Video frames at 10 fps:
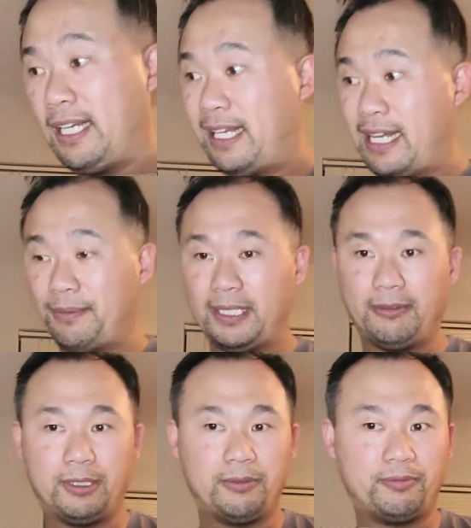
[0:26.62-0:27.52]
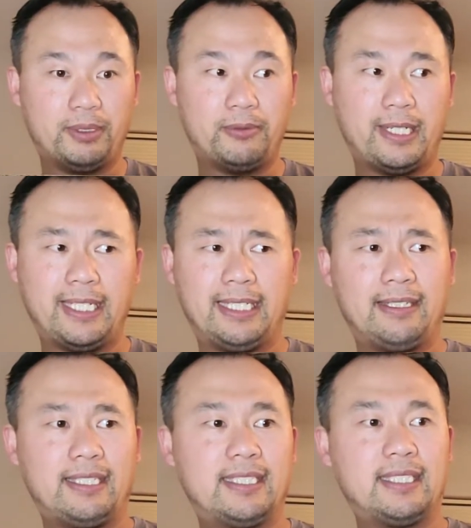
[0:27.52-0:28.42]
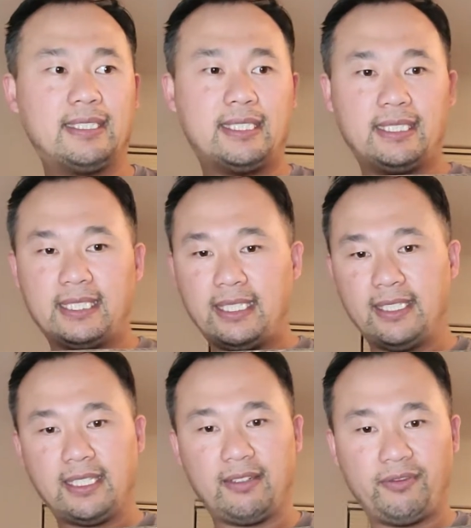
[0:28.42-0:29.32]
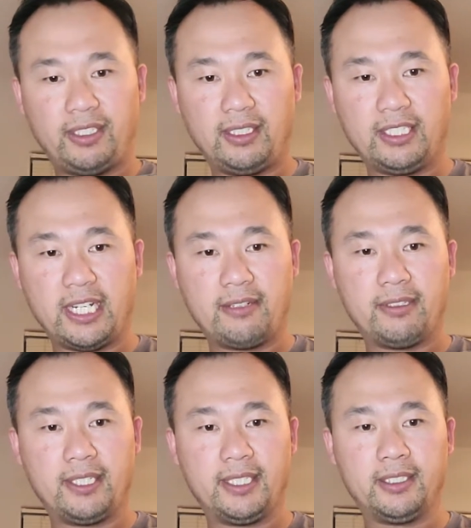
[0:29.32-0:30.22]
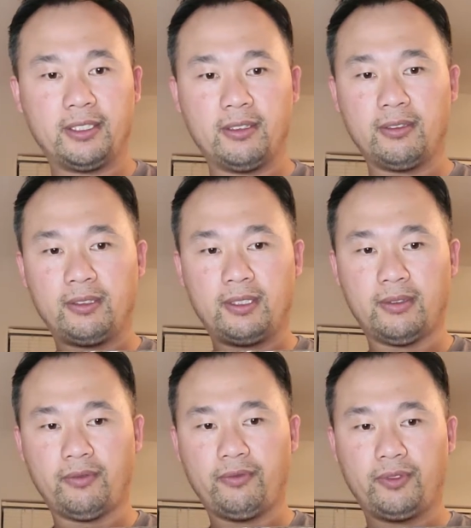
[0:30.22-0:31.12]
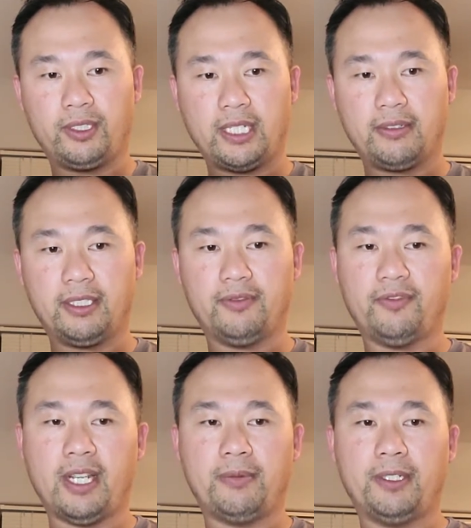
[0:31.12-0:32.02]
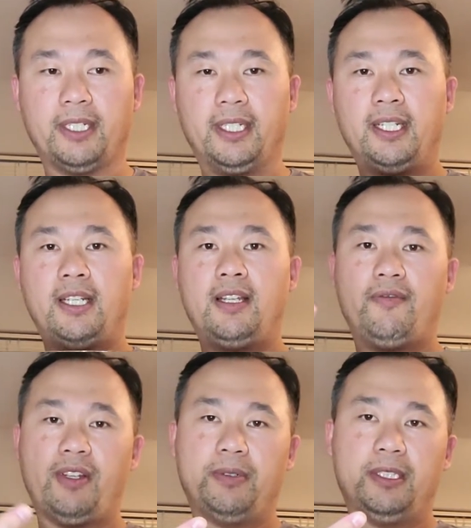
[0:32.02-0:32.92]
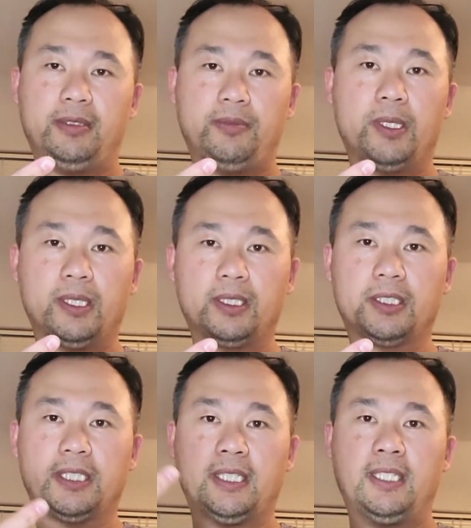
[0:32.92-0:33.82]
I mean, we've been waiting, so let's see, sent it off in January, so January to February, February to March,